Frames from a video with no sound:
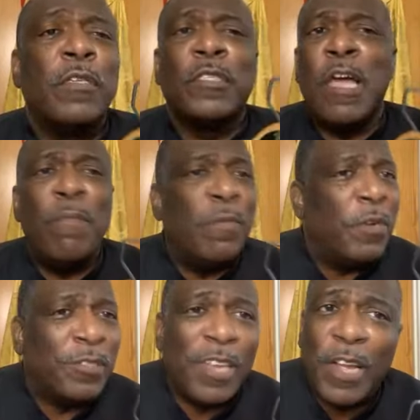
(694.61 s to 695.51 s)
Some of
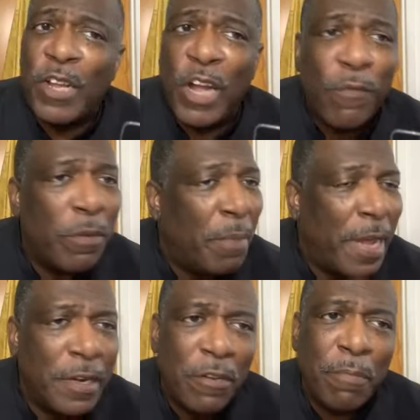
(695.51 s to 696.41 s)
us are covered
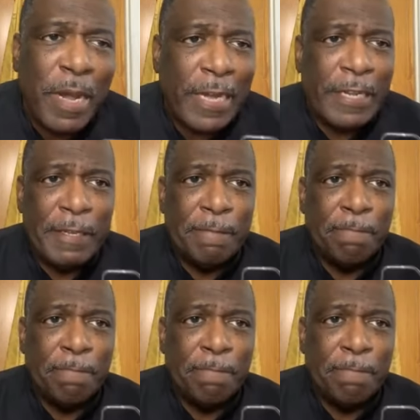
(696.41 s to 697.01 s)
by nobody.